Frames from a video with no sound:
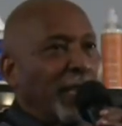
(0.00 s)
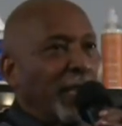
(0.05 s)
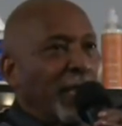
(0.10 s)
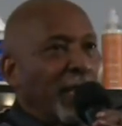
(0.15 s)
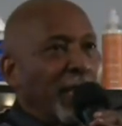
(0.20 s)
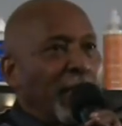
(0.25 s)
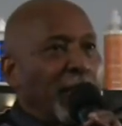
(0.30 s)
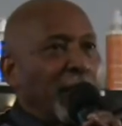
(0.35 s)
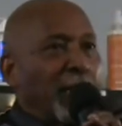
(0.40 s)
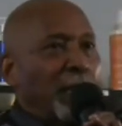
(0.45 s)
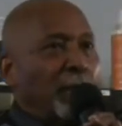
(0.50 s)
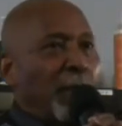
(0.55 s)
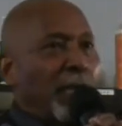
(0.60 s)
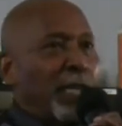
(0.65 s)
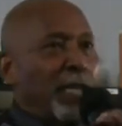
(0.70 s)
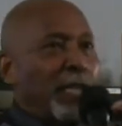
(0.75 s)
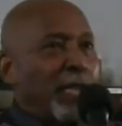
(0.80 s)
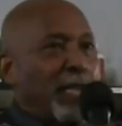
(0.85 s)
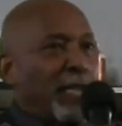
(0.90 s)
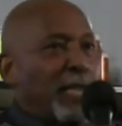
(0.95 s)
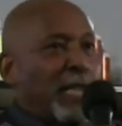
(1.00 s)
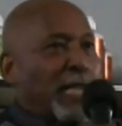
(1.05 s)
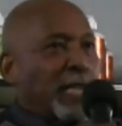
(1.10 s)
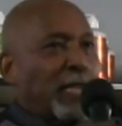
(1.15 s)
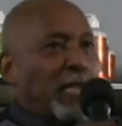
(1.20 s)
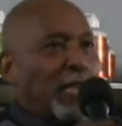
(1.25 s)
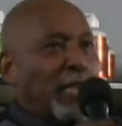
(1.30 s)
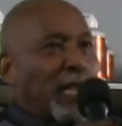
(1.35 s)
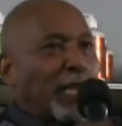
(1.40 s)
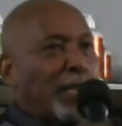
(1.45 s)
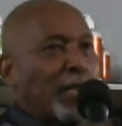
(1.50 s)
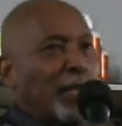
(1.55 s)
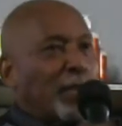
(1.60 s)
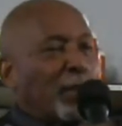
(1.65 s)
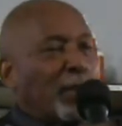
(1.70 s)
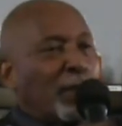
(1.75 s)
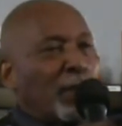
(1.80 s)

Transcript: Because they mean there's another